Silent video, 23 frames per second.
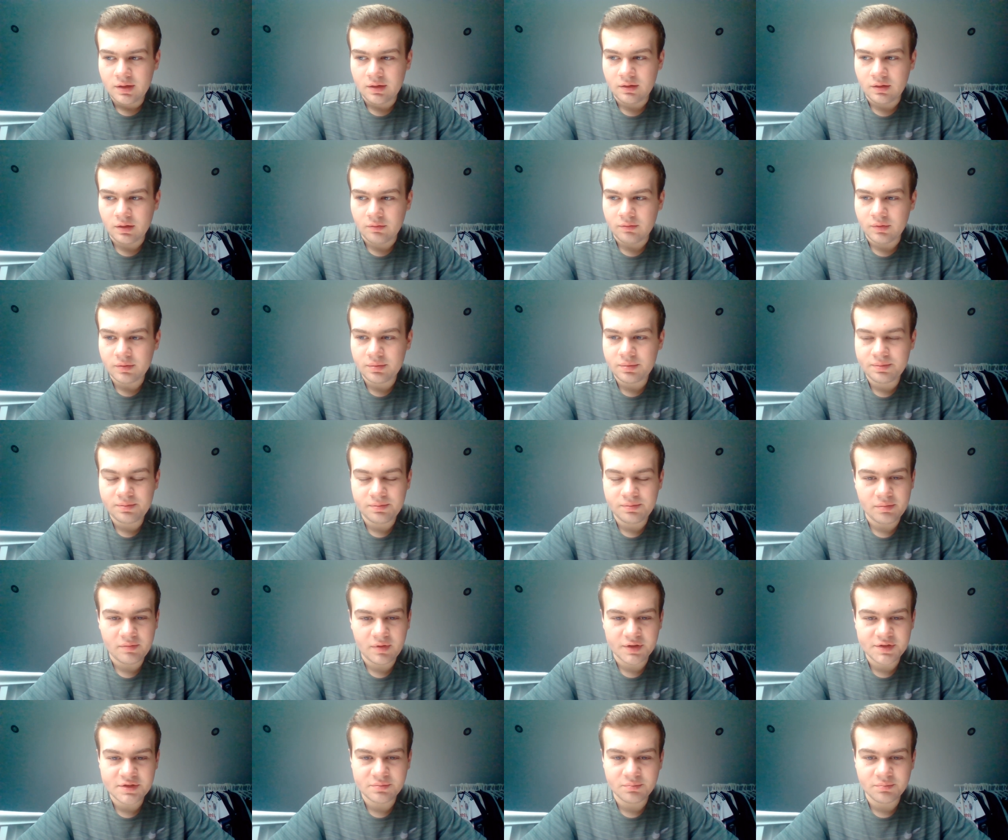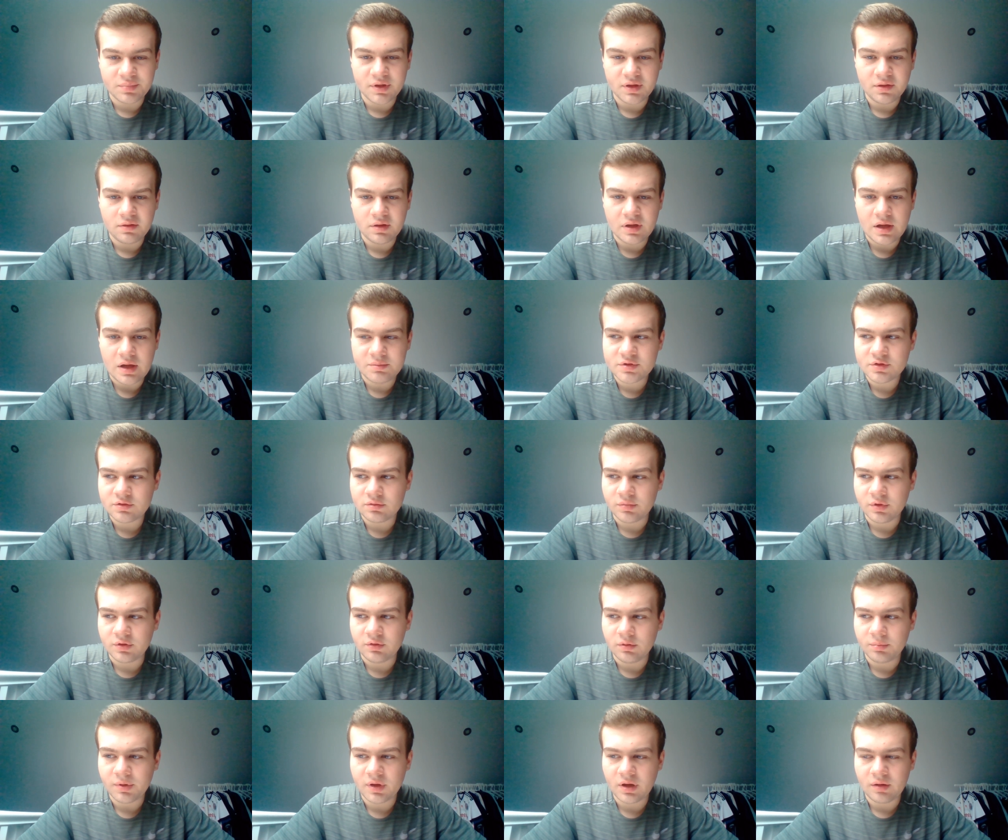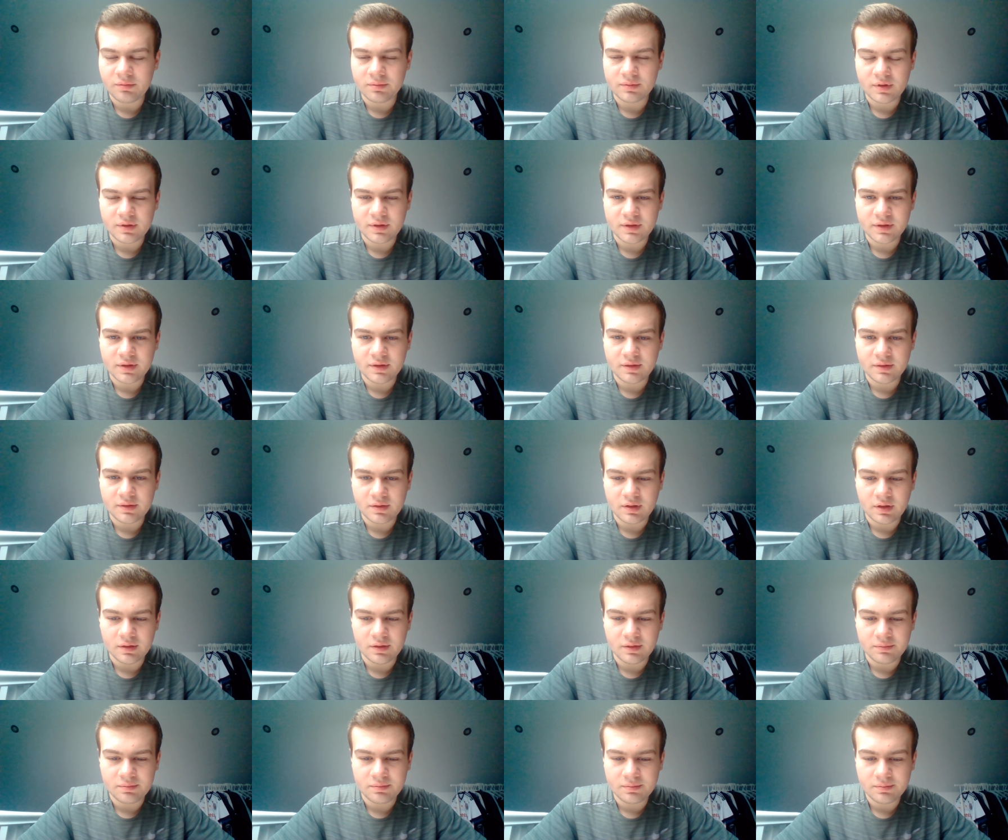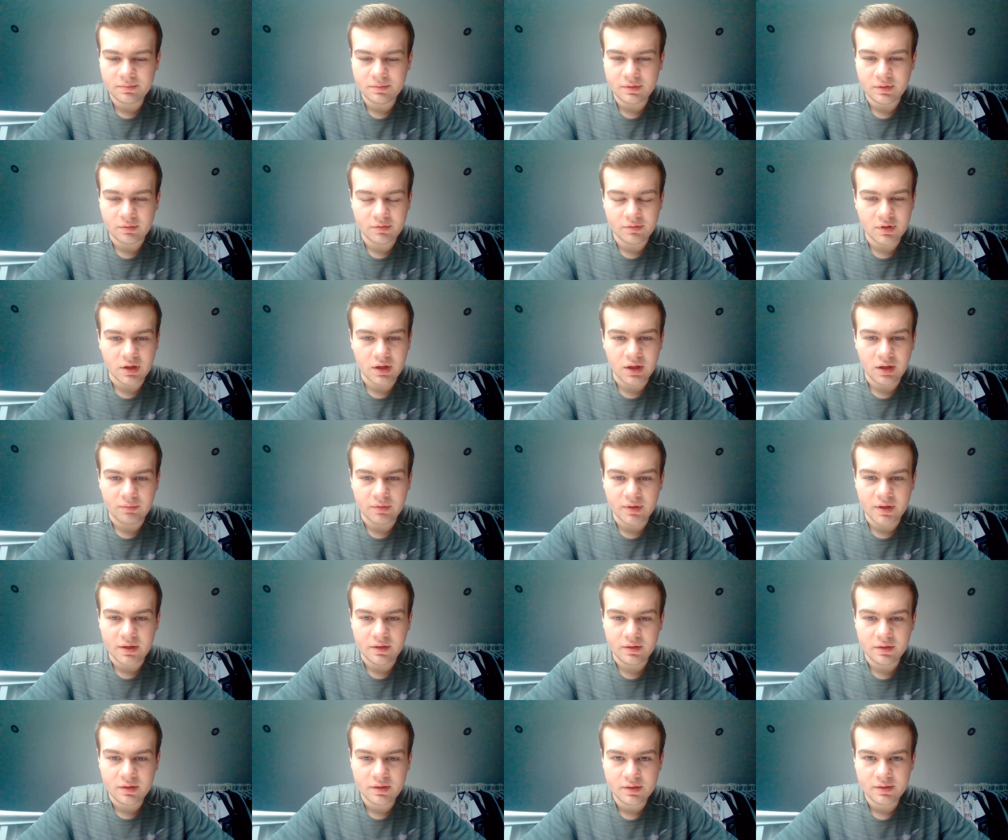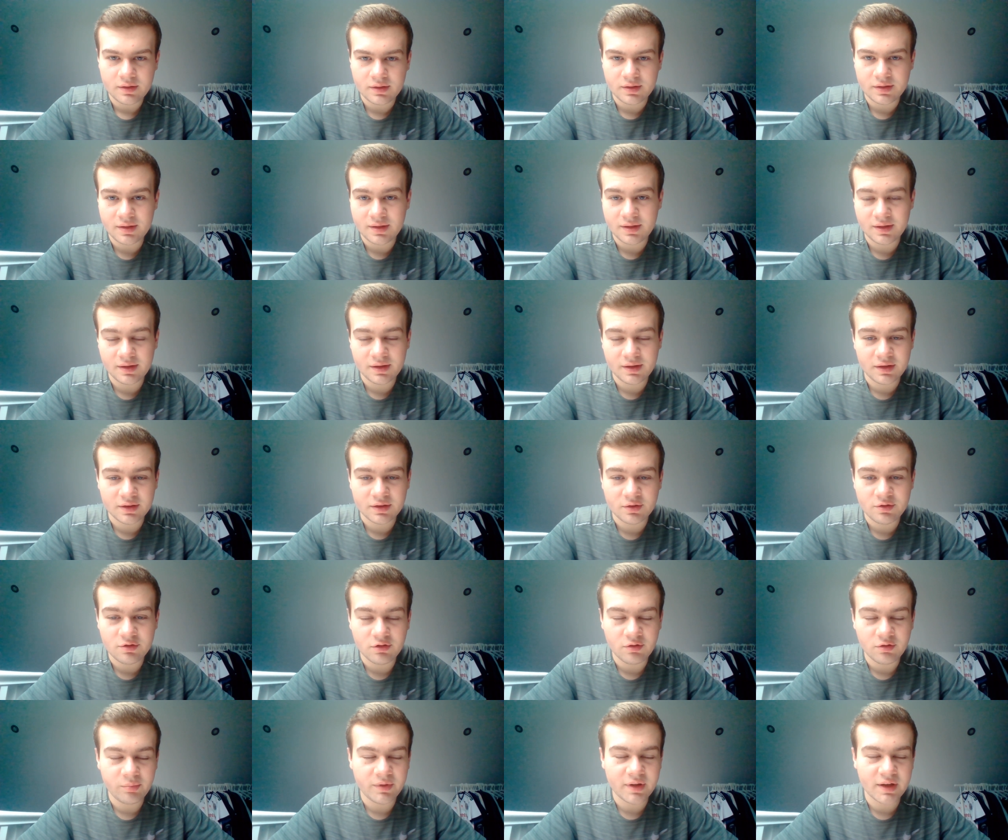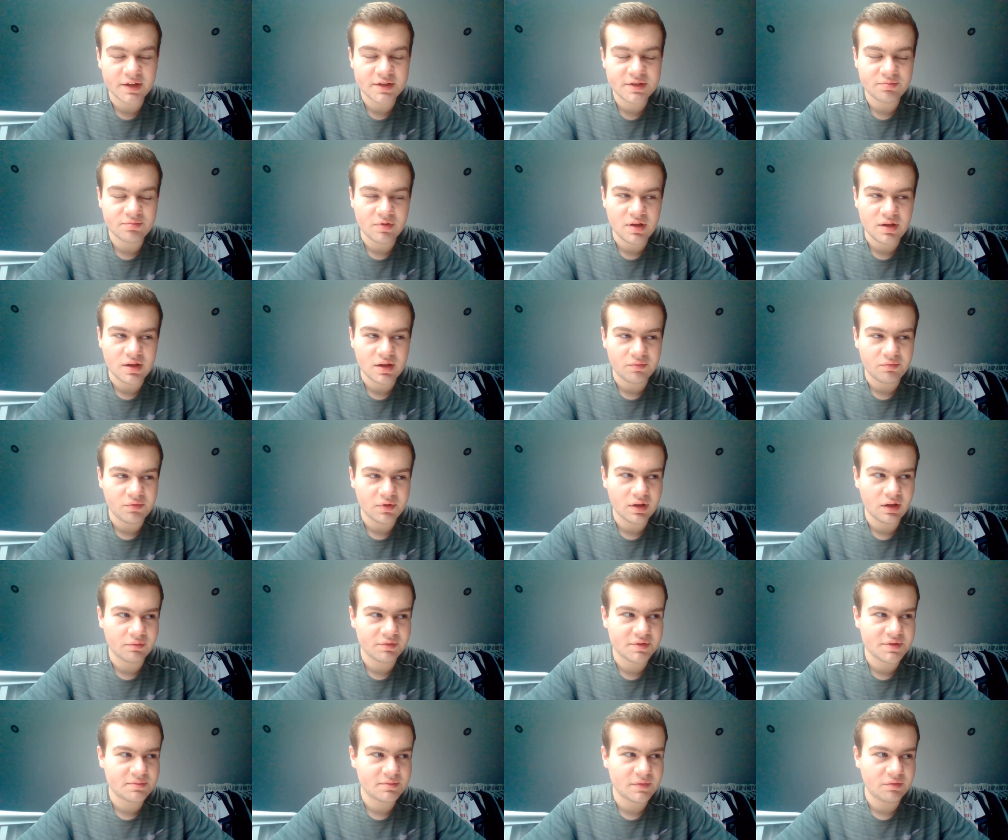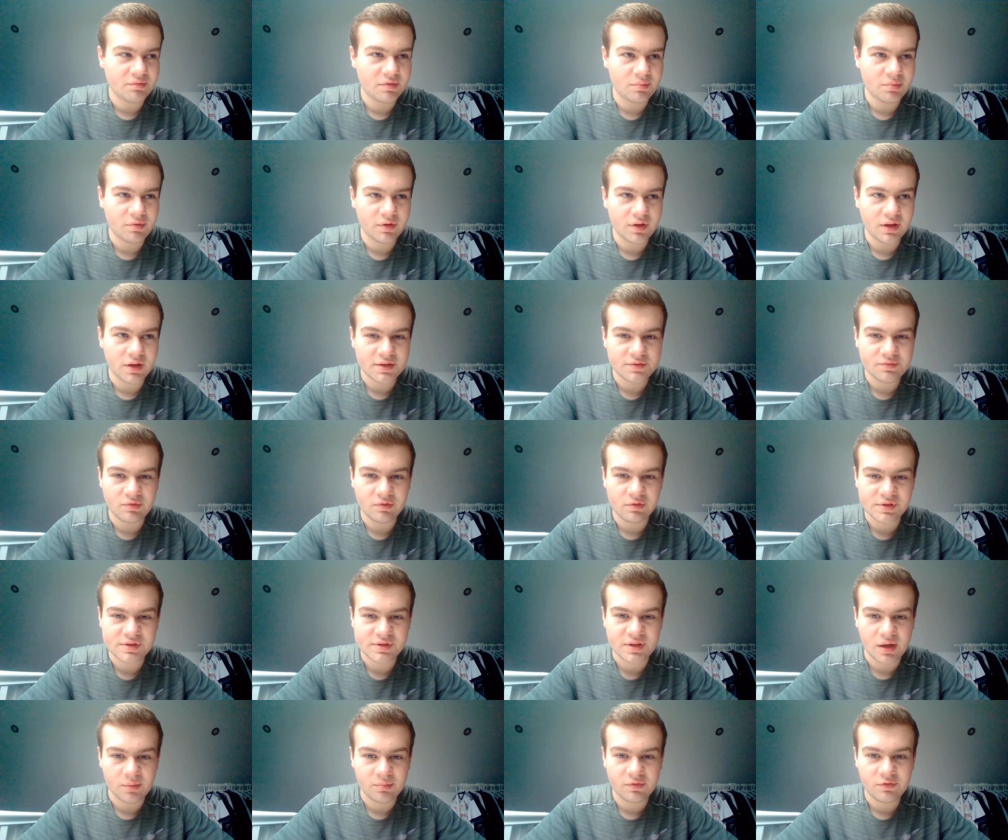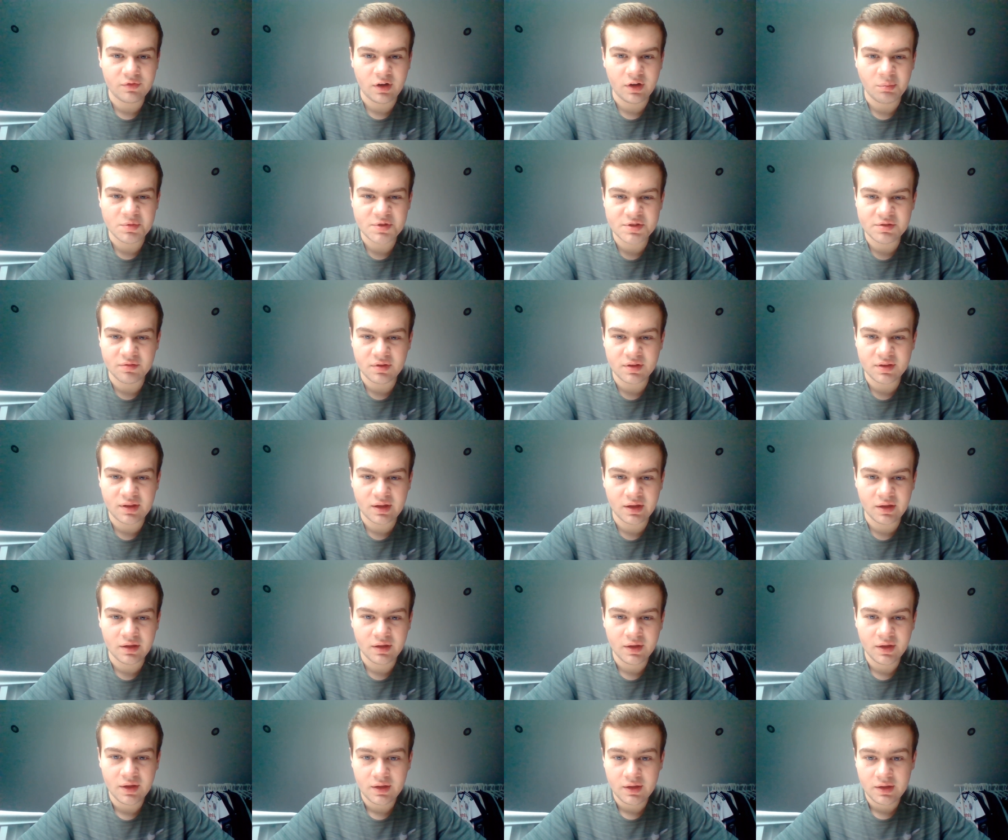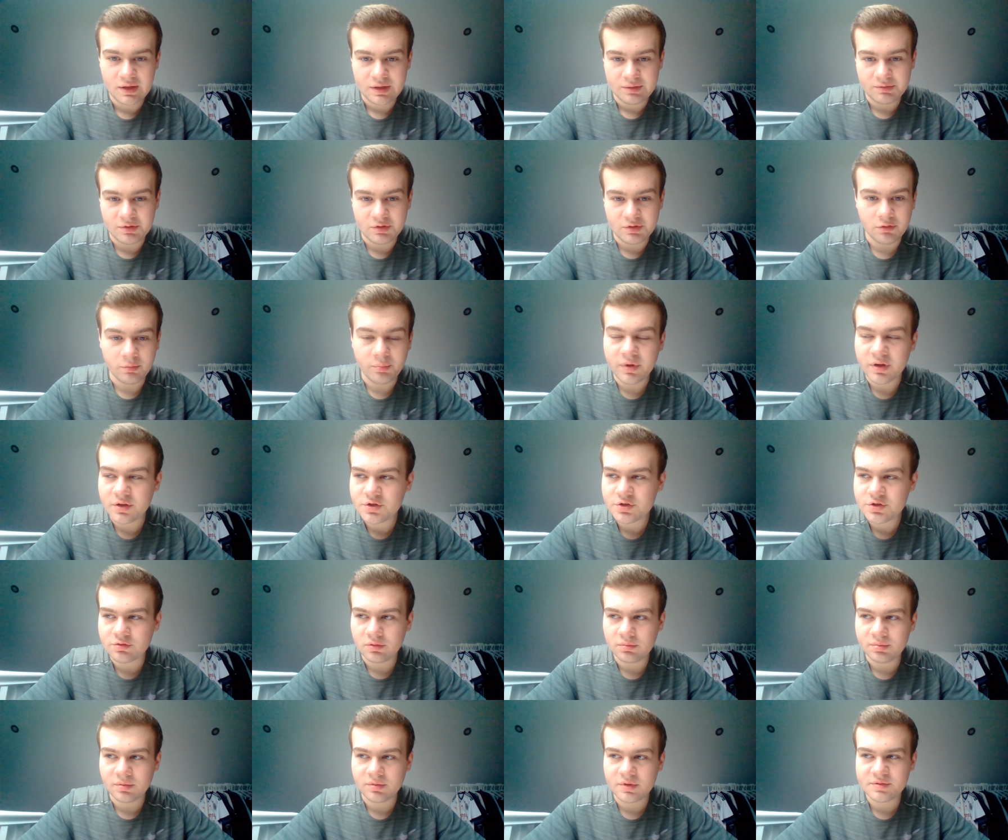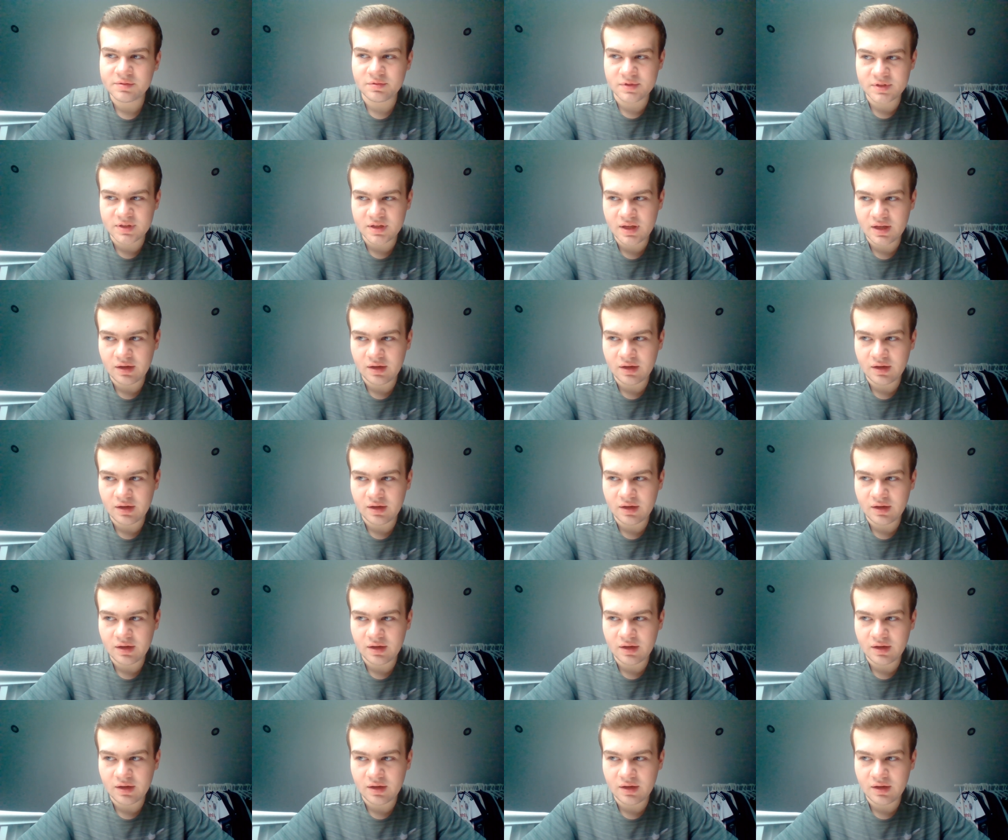We've got some big games coming up, and I think if Galway in the cup next week, if we put in a first half performance like that, we could be in trouble, because